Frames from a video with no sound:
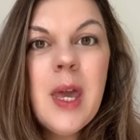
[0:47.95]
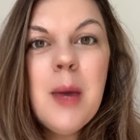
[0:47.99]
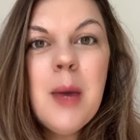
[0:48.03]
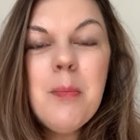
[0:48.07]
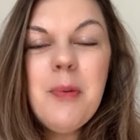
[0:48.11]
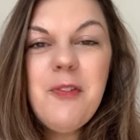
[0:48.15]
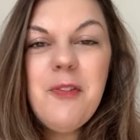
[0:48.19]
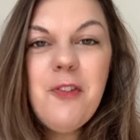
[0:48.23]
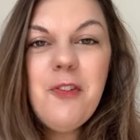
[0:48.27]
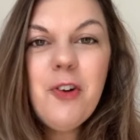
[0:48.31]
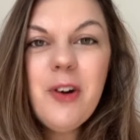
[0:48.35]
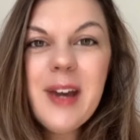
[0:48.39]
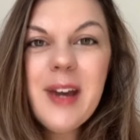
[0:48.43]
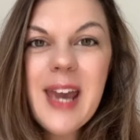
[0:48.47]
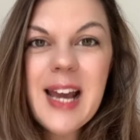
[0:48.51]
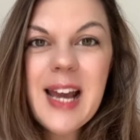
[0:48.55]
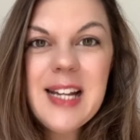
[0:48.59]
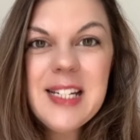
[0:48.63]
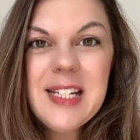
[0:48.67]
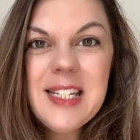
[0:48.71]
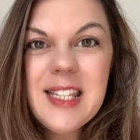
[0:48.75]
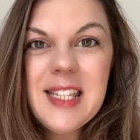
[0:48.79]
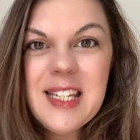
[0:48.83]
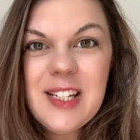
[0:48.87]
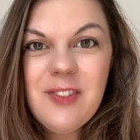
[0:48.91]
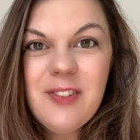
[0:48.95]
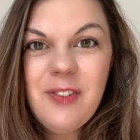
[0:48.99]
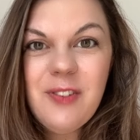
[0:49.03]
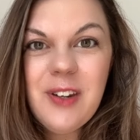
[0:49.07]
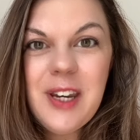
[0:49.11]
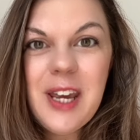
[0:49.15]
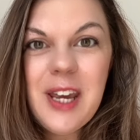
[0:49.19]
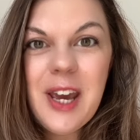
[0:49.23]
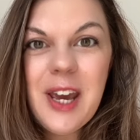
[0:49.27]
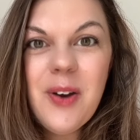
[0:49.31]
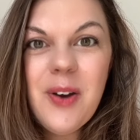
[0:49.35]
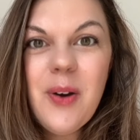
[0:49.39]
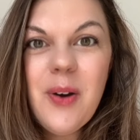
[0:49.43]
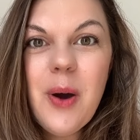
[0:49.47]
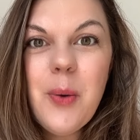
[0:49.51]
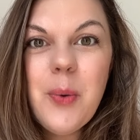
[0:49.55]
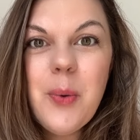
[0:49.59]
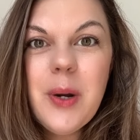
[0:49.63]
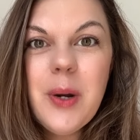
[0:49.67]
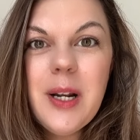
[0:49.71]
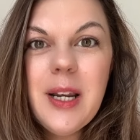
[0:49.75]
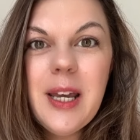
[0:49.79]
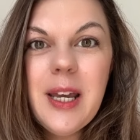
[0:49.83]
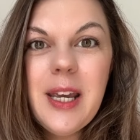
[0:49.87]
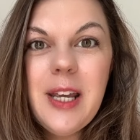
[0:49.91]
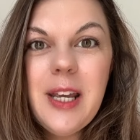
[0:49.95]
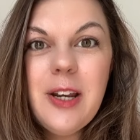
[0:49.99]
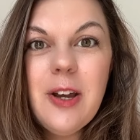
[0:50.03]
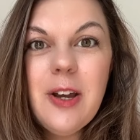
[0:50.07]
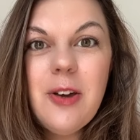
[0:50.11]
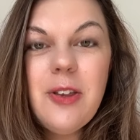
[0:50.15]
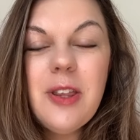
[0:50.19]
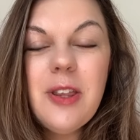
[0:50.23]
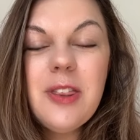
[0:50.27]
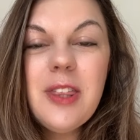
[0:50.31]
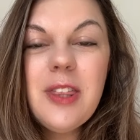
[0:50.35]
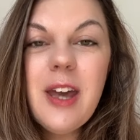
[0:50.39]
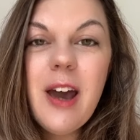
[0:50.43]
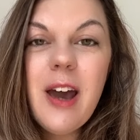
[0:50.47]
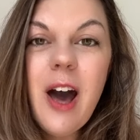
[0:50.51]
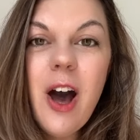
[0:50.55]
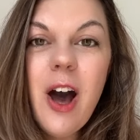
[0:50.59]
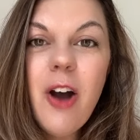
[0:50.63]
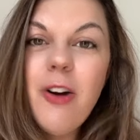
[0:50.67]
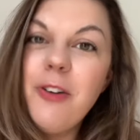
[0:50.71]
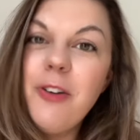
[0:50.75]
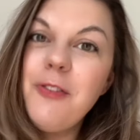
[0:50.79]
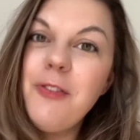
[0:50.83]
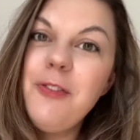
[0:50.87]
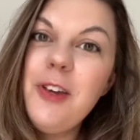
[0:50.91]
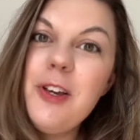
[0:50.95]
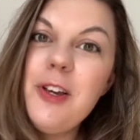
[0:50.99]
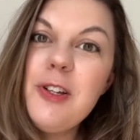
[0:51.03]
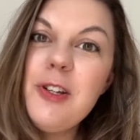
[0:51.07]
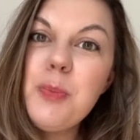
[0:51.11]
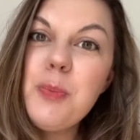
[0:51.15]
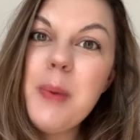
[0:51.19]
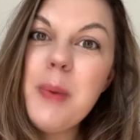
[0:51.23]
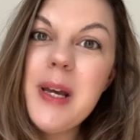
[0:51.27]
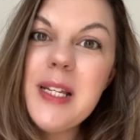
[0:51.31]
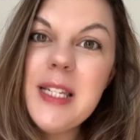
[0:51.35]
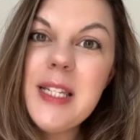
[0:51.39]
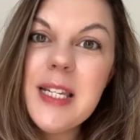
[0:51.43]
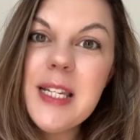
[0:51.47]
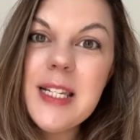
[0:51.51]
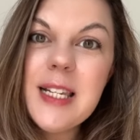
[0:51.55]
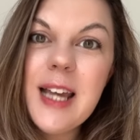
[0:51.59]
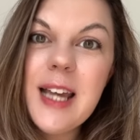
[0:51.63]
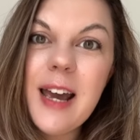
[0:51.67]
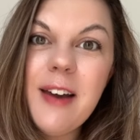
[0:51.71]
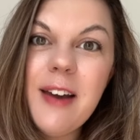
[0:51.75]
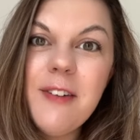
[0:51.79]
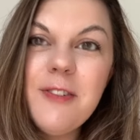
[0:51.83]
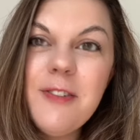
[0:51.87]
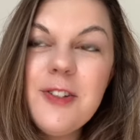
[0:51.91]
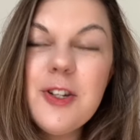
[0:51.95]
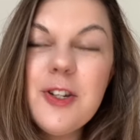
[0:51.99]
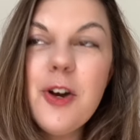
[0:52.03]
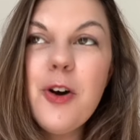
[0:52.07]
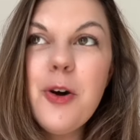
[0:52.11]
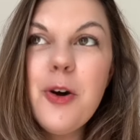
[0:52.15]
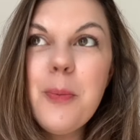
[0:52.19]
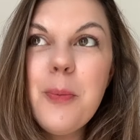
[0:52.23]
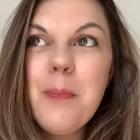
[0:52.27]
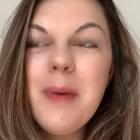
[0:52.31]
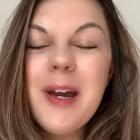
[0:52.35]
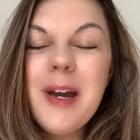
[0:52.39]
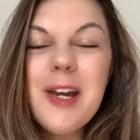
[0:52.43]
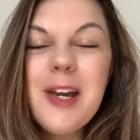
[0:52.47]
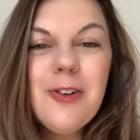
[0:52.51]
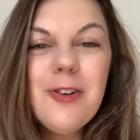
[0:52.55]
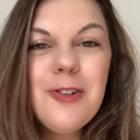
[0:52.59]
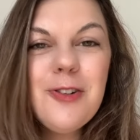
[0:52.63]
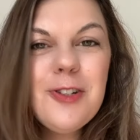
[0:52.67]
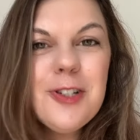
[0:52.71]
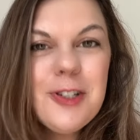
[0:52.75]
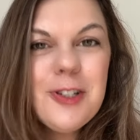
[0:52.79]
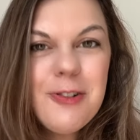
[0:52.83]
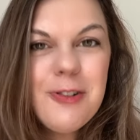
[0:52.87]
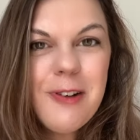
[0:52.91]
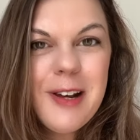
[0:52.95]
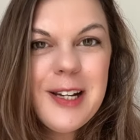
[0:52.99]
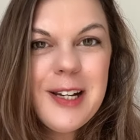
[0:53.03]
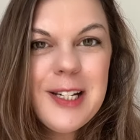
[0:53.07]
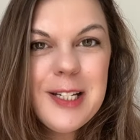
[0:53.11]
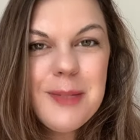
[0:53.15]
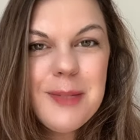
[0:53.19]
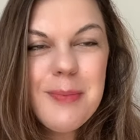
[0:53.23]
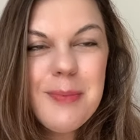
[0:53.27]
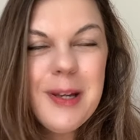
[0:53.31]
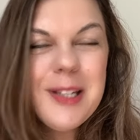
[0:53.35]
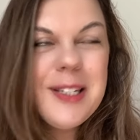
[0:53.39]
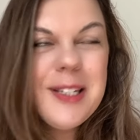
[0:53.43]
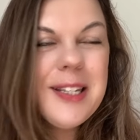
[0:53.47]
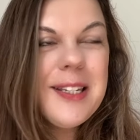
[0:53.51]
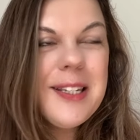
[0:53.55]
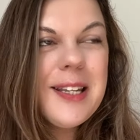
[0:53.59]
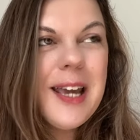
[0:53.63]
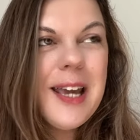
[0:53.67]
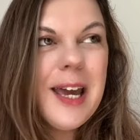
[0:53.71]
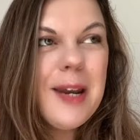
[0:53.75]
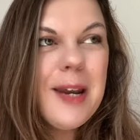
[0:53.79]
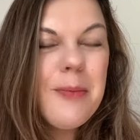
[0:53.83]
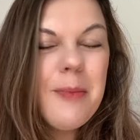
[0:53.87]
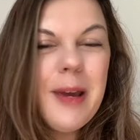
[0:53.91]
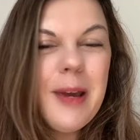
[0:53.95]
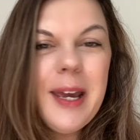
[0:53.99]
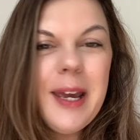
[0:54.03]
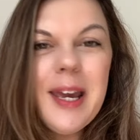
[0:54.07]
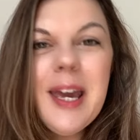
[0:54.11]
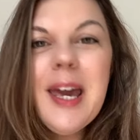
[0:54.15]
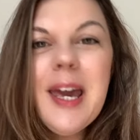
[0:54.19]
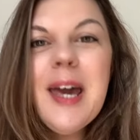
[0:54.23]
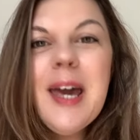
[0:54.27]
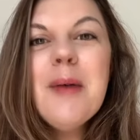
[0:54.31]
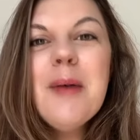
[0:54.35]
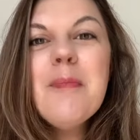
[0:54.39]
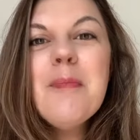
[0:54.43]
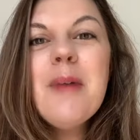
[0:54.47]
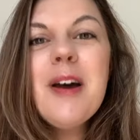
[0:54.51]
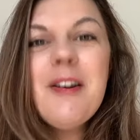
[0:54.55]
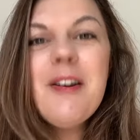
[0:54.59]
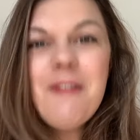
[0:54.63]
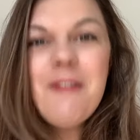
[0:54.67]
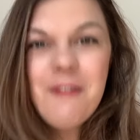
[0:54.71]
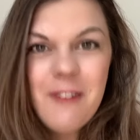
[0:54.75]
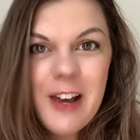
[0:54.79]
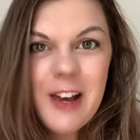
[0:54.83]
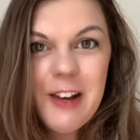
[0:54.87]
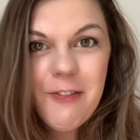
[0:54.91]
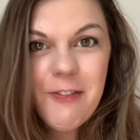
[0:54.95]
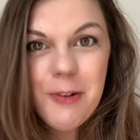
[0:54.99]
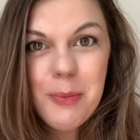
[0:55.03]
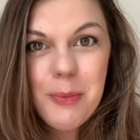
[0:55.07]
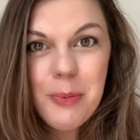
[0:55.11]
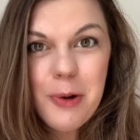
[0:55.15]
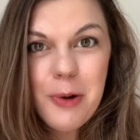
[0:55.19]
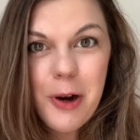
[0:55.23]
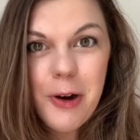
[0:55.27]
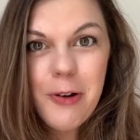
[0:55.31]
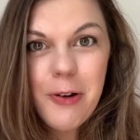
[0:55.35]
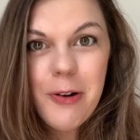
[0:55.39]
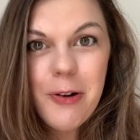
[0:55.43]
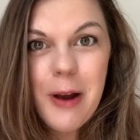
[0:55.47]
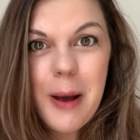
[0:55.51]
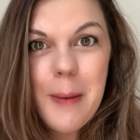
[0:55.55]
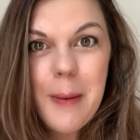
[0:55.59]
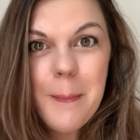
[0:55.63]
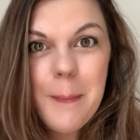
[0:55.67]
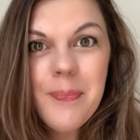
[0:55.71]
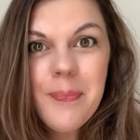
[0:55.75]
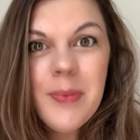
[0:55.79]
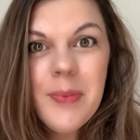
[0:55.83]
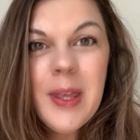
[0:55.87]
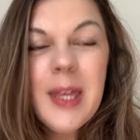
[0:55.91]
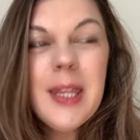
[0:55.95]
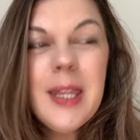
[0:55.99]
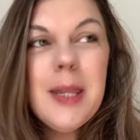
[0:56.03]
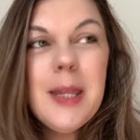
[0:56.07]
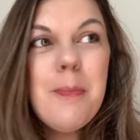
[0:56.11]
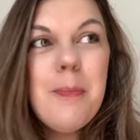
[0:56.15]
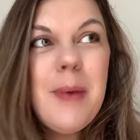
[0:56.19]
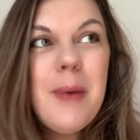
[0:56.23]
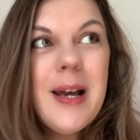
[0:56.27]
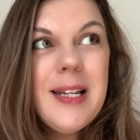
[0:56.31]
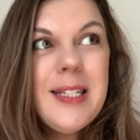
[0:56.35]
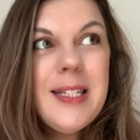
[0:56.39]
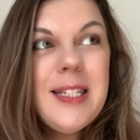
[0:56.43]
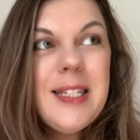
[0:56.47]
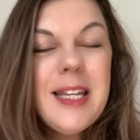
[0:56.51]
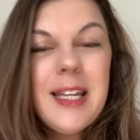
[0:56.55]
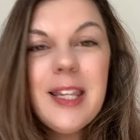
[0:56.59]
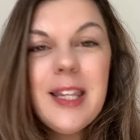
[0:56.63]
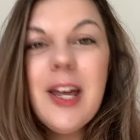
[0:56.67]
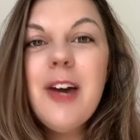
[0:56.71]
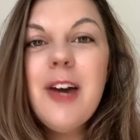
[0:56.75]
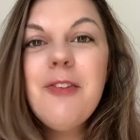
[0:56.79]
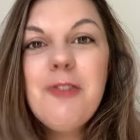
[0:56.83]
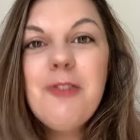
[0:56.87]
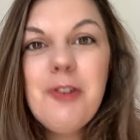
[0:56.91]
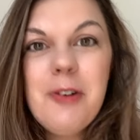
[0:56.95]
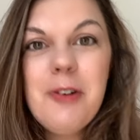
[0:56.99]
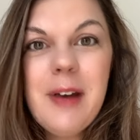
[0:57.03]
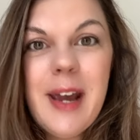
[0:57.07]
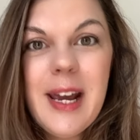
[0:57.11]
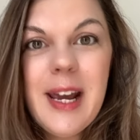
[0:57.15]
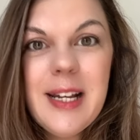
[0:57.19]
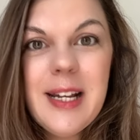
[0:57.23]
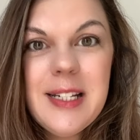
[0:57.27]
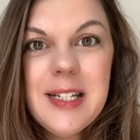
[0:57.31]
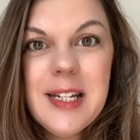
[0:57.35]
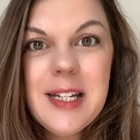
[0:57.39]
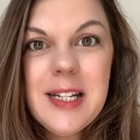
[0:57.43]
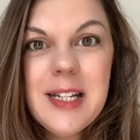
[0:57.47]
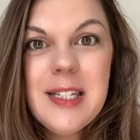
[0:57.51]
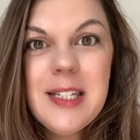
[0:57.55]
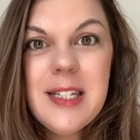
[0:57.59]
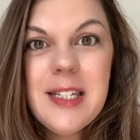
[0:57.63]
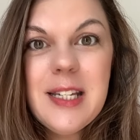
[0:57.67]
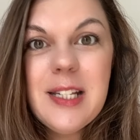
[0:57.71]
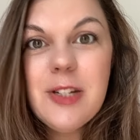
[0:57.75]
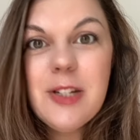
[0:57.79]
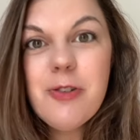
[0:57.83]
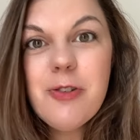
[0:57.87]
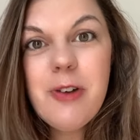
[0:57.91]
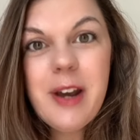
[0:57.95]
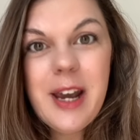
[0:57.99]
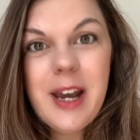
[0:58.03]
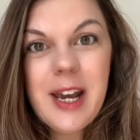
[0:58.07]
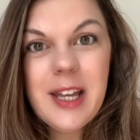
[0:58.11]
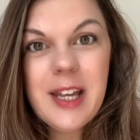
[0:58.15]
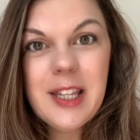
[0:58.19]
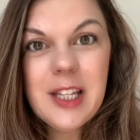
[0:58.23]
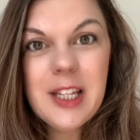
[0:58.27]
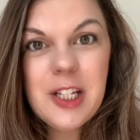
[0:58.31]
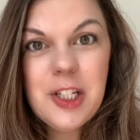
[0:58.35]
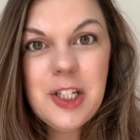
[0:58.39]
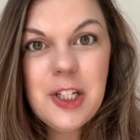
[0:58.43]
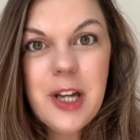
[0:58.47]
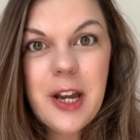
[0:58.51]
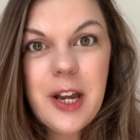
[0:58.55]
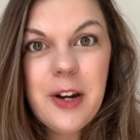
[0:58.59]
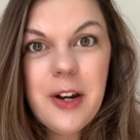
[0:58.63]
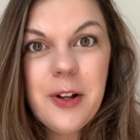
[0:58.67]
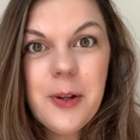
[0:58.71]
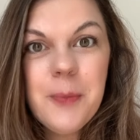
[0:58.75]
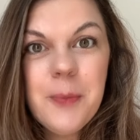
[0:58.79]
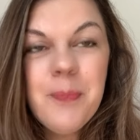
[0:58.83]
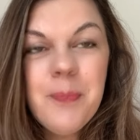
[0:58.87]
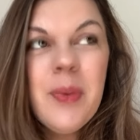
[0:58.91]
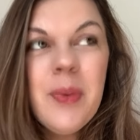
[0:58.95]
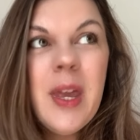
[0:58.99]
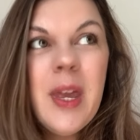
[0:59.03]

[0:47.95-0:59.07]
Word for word: Before I get into this video, I want to let you know that there are a few spaces left on my Conscious Creators Masters Academy, my favourite programme, the best thing that I've created since creating this channel.